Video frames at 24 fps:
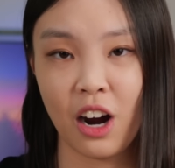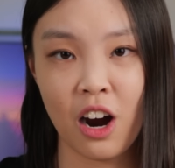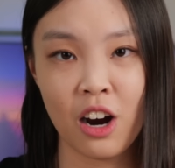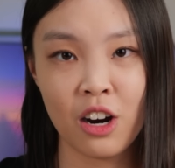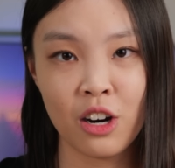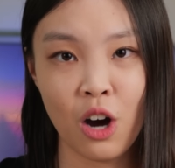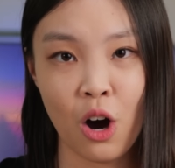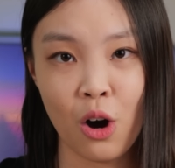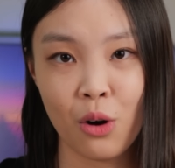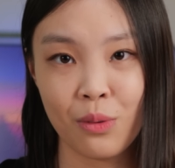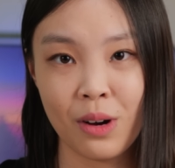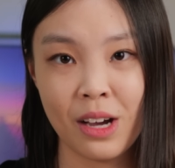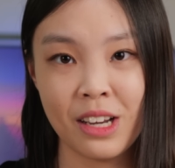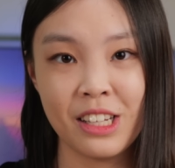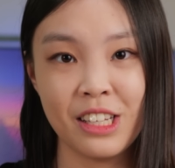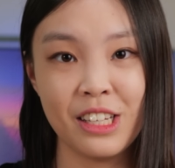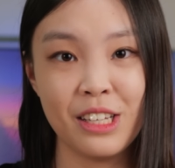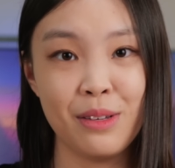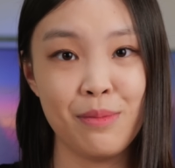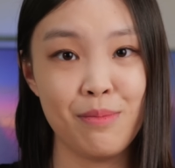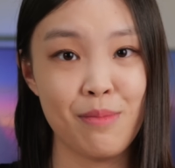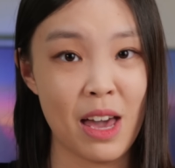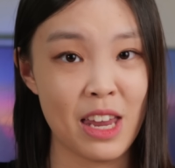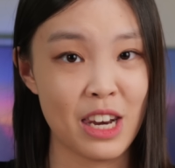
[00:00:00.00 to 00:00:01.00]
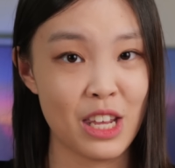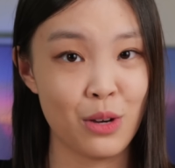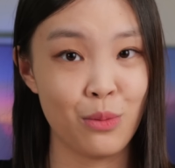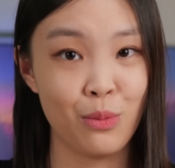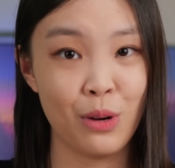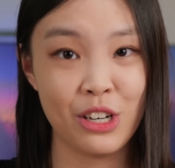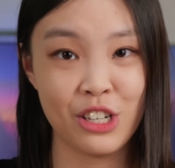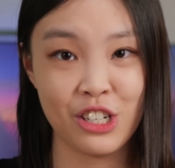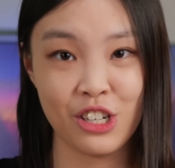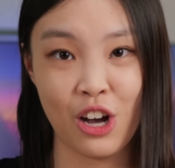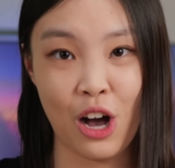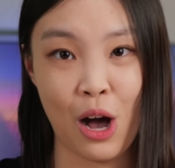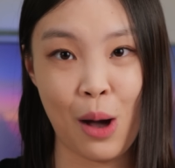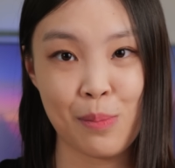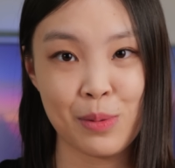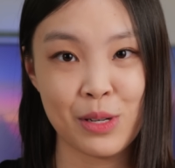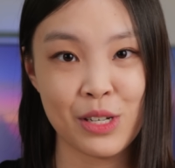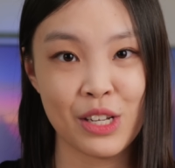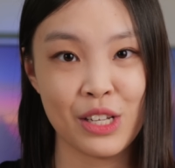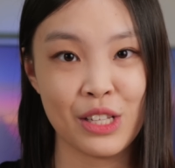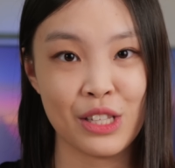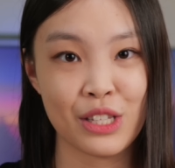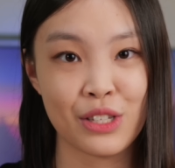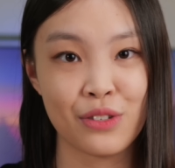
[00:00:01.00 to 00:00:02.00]
are already many widget
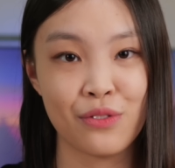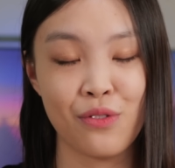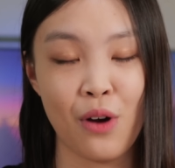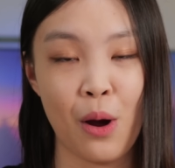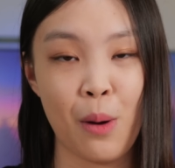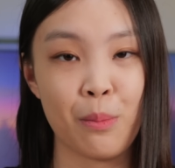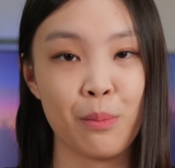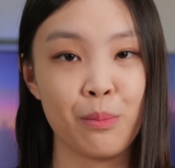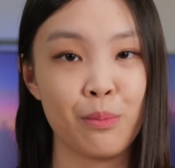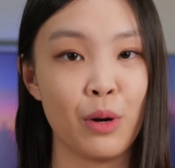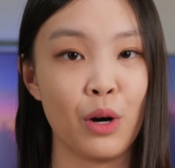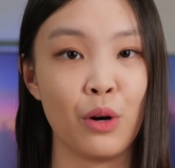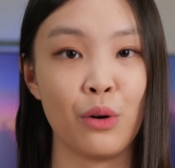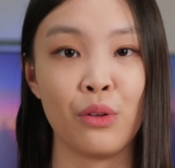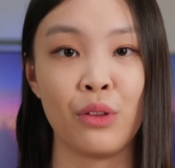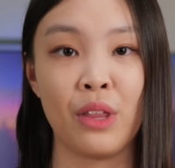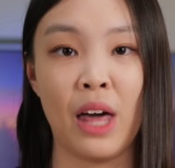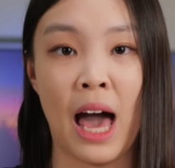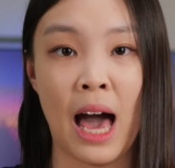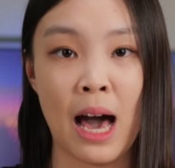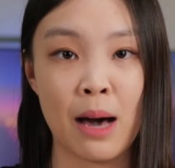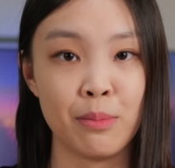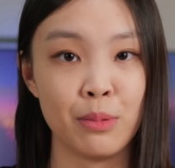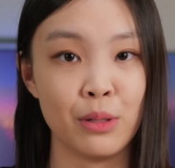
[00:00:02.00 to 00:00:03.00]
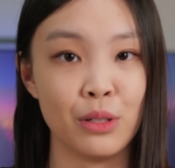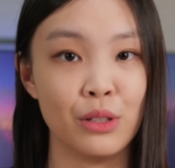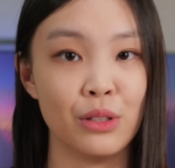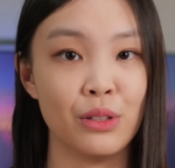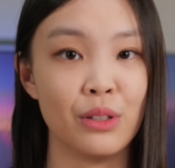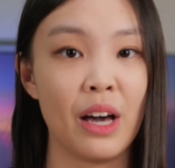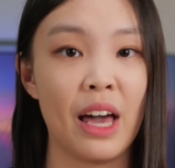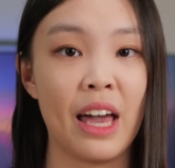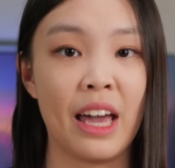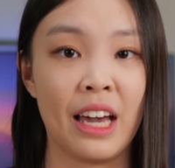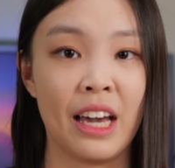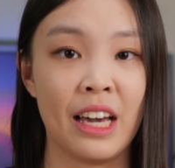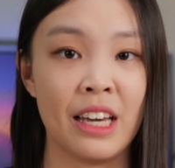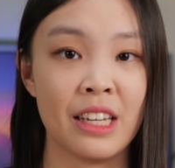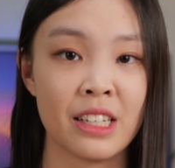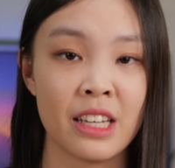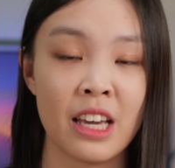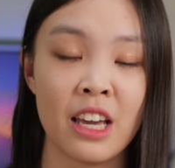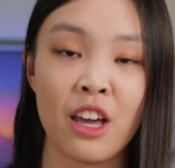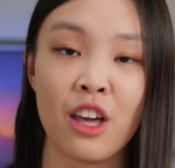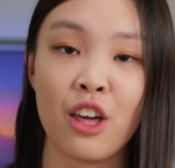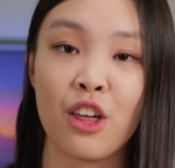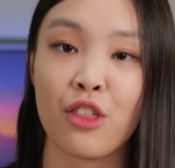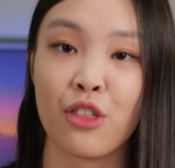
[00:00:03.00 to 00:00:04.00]
options from both Apple and
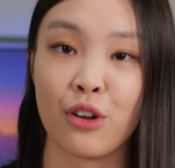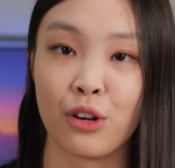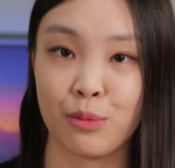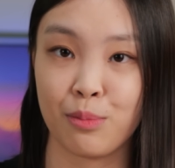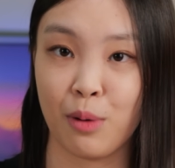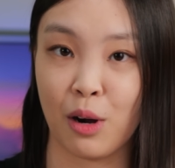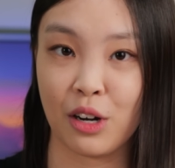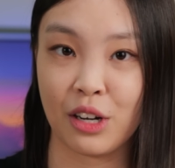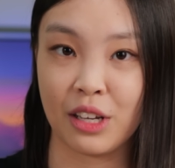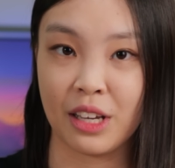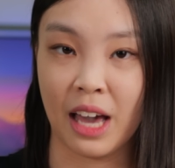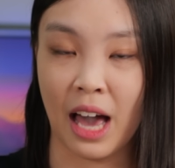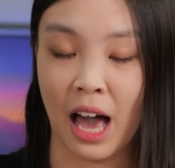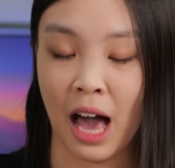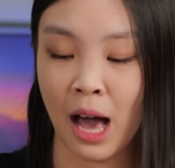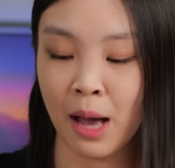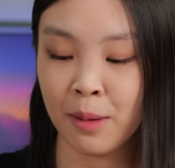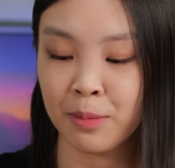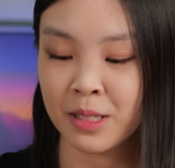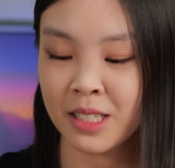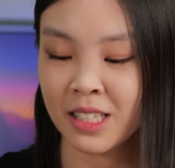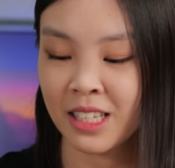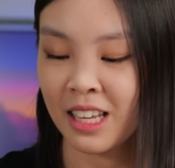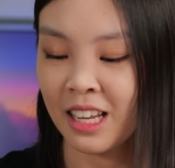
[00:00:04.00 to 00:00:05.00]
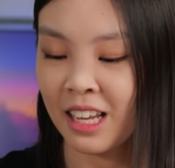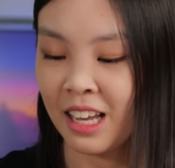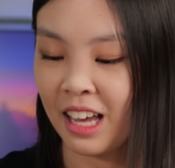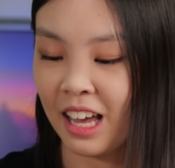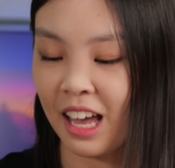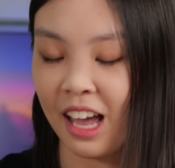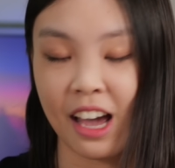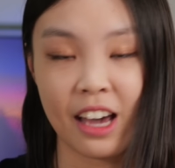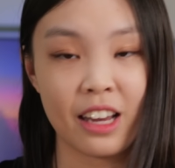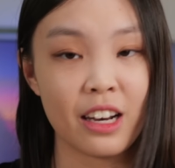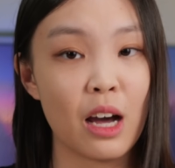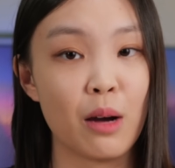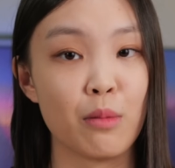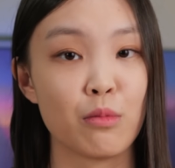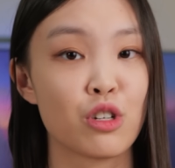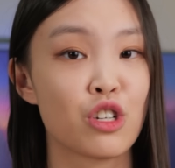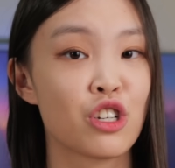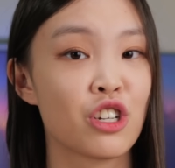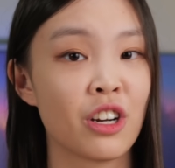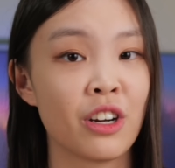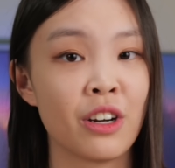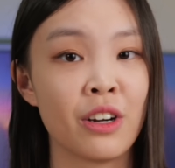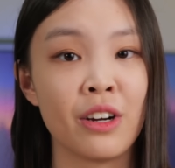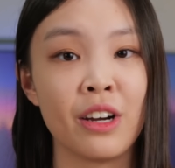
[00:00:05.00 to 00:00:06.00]
third-party apps, and I'm
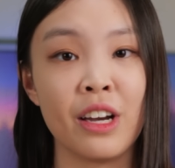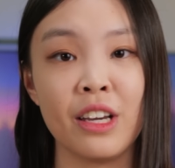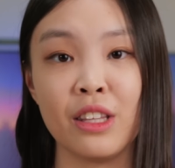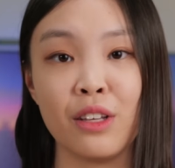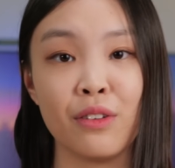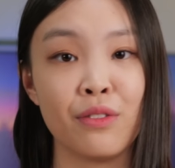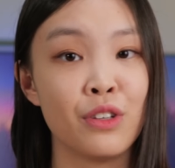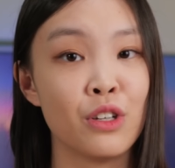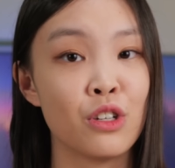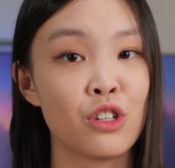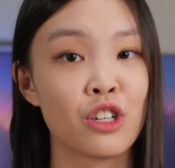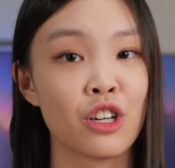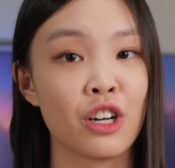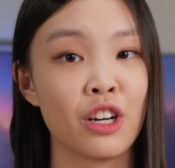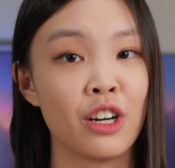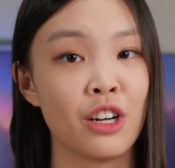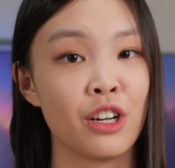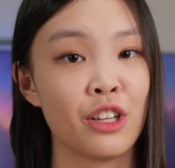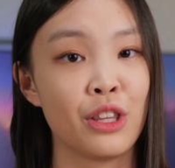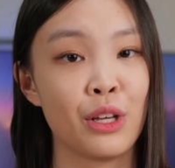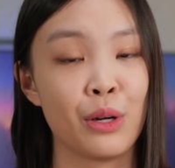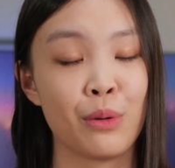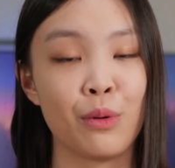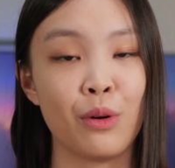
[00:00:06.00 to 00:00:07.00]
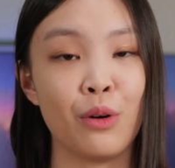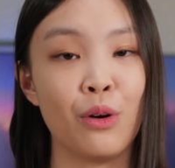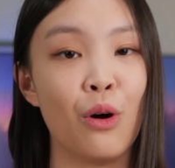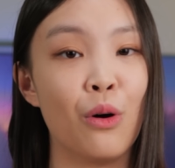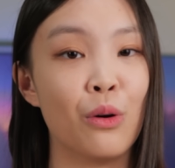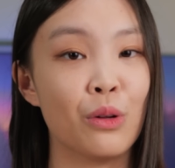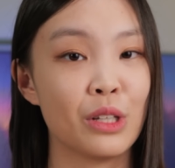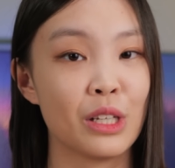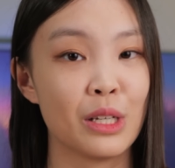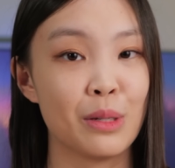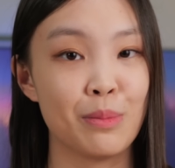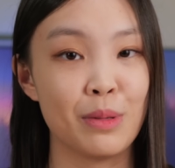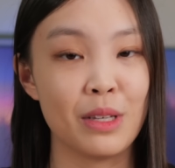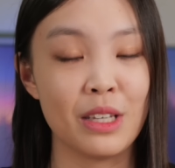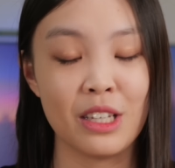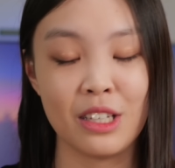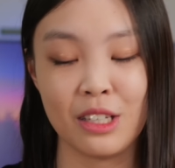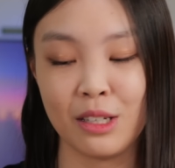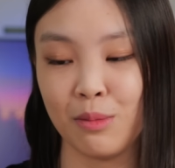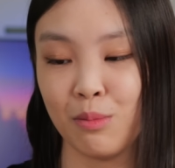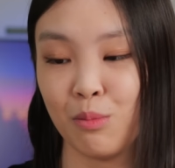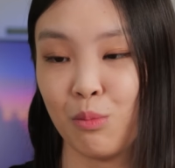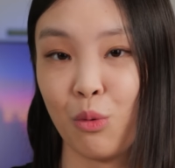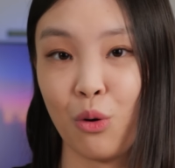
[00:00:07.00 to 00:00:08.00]
sure in the future there will only
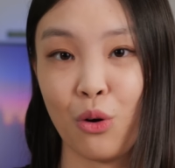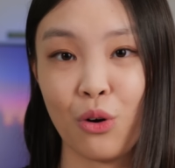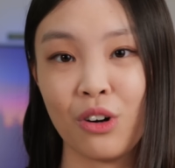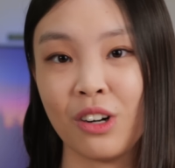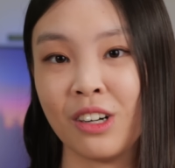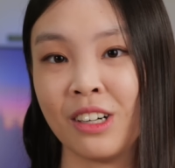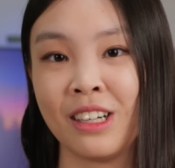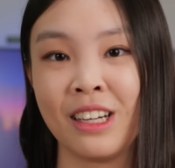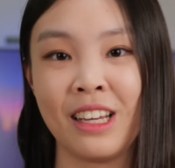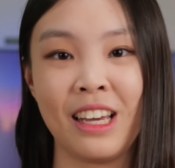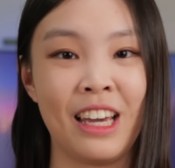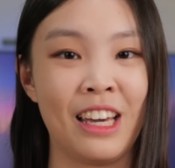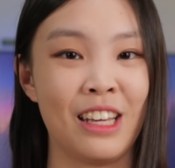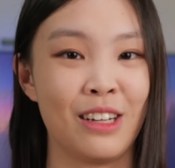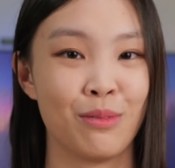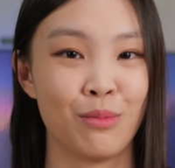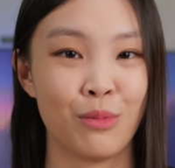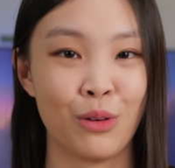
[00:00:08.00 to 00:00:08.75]
be more and